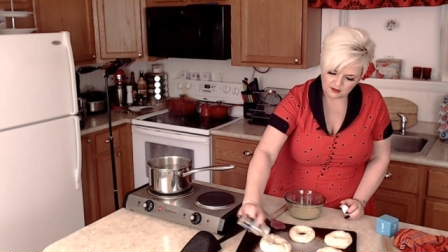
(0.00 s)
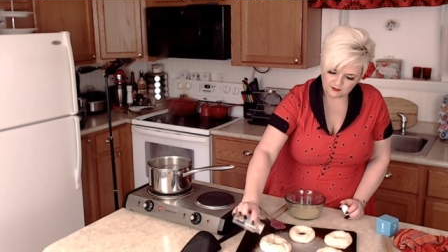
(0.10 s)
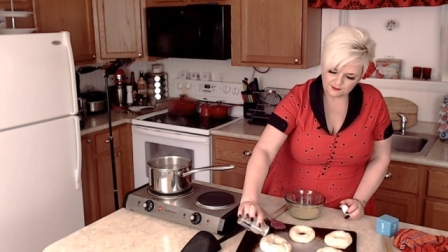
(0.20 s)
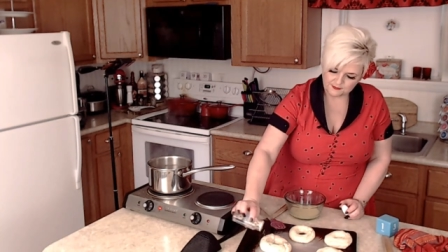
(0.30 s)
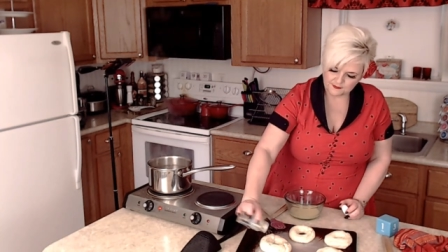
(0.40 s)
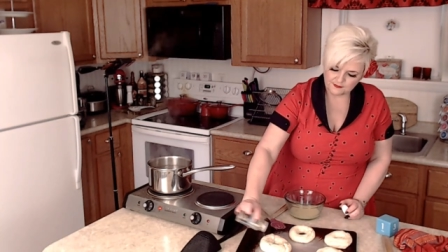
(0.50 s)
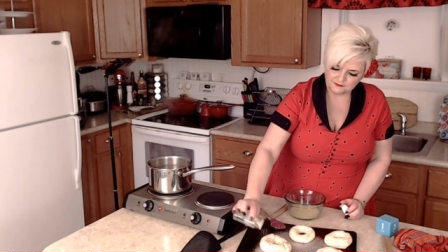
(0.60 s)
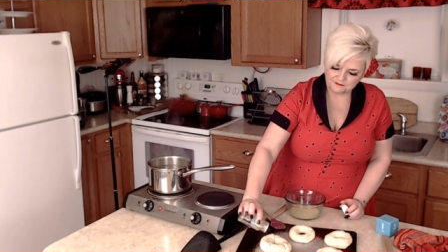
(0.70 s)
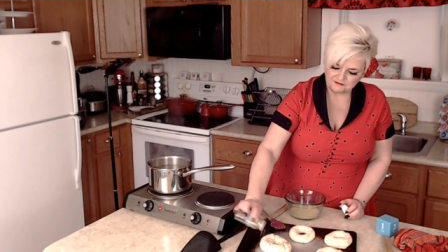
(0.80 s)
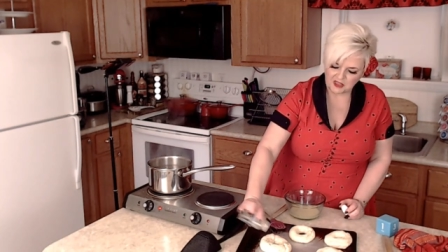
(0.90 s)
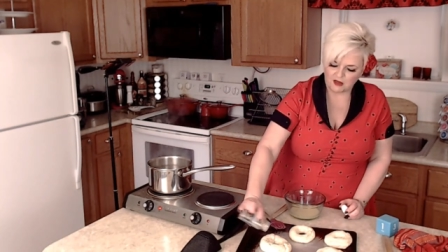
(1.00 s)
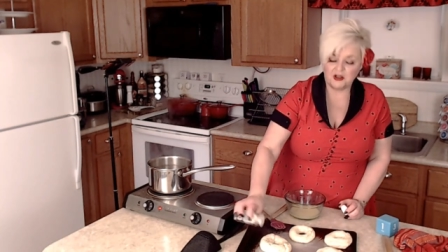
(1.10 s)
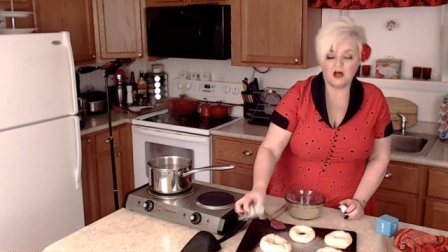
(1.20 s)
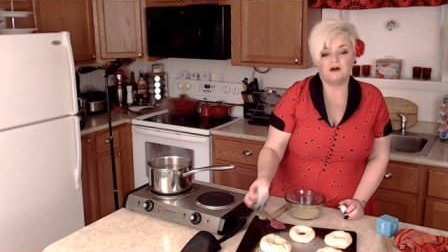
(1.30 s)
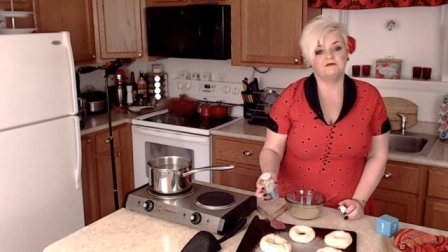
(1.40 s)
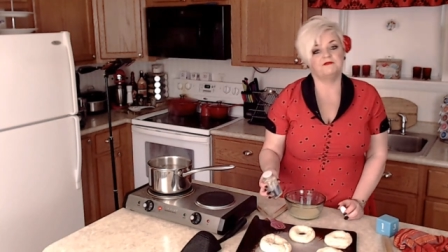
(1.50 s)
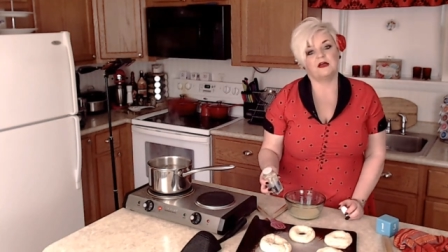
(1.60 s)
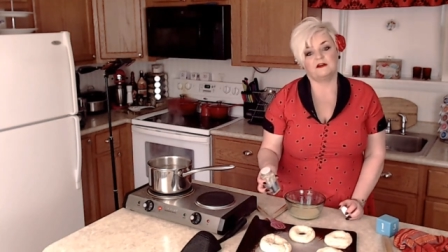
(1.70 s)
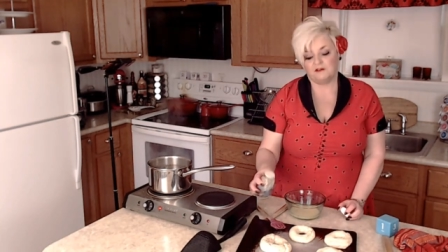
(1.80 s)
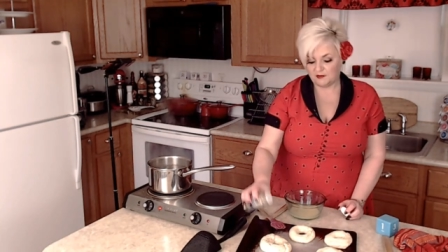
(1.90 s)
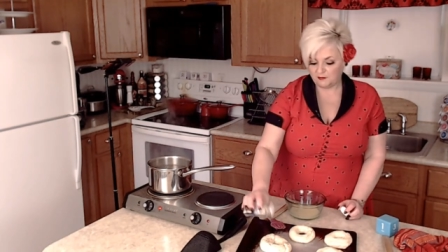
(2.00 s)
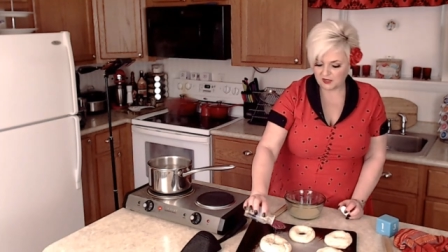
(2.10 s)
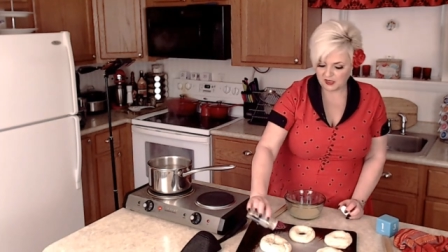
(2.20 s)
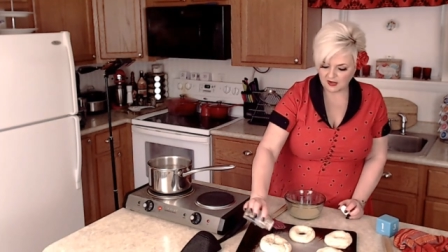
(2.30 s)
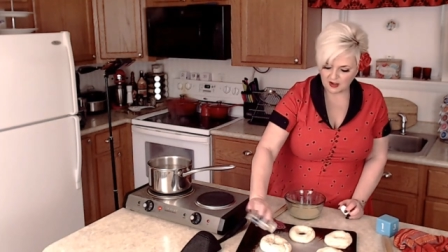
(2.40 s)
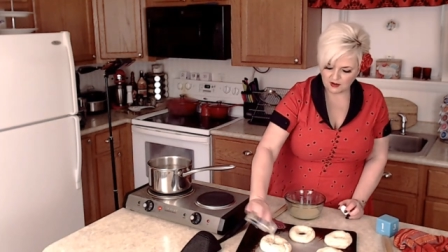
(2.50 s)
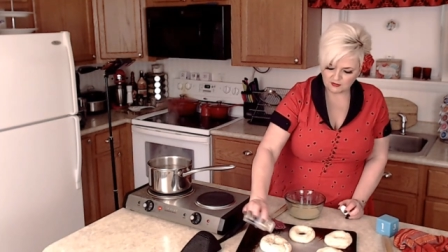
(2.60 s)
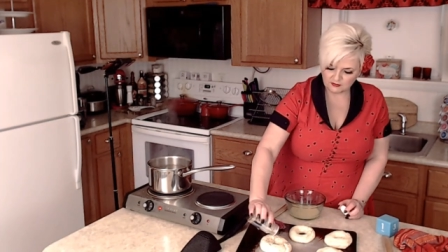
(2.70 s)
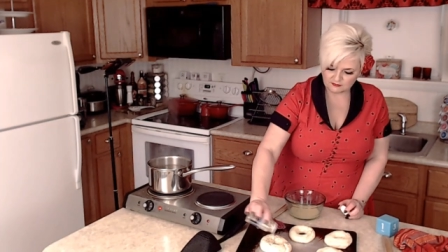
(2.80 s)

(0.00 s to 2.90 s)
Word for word: on here. I don't know. Mine are looking pretty now.